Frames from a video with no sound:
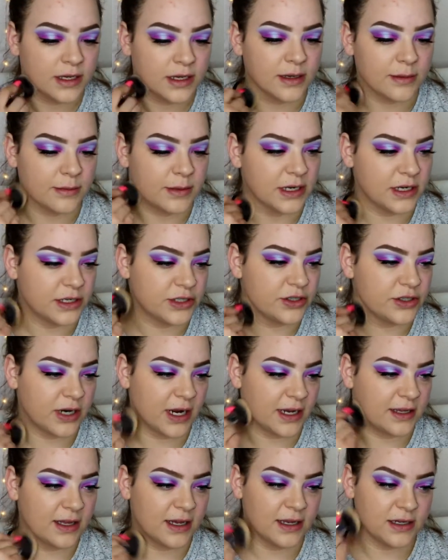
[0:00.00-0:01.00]
I'm gonna
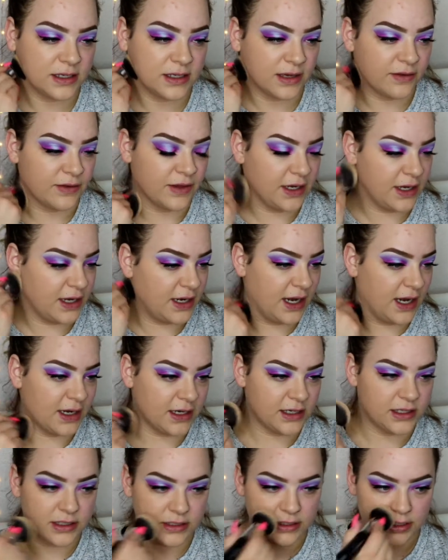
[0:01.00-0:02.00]
drag that down the
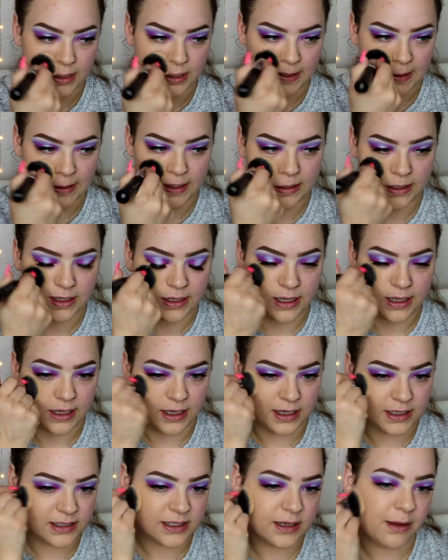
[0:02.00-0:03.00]
neck to try to get
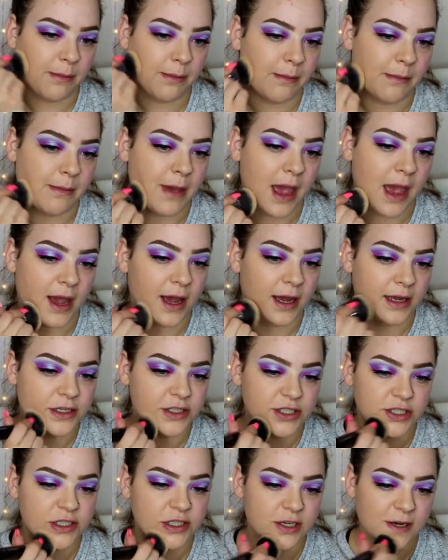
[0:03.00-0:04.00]
it to
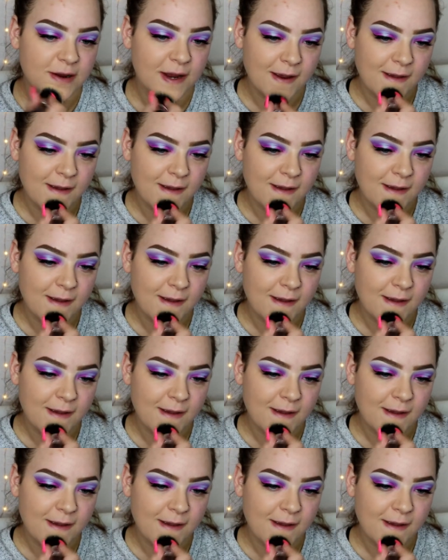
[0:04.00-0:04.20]
match.